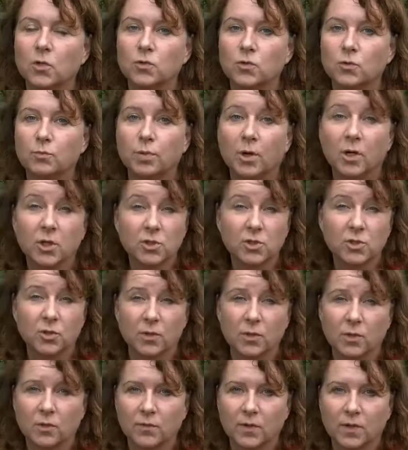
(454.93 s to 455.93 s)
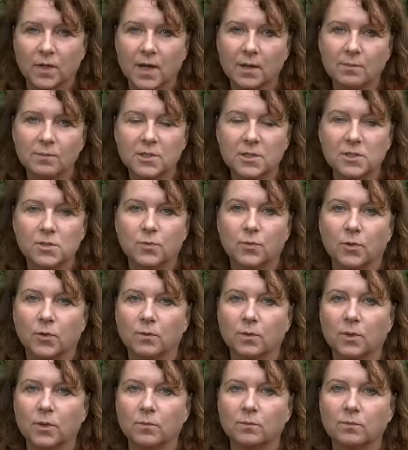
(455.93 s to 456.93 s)
To partially overcome this
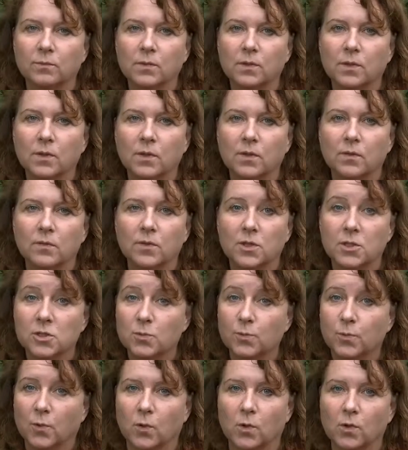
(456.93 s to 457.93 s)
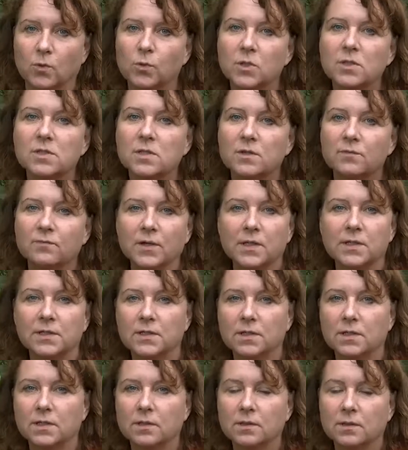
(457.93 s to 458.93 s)
problem, the spore was
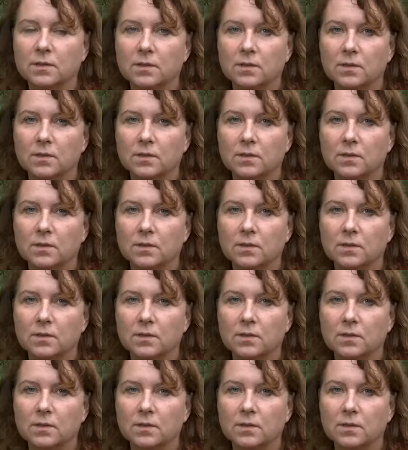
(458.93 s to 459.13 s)
invented.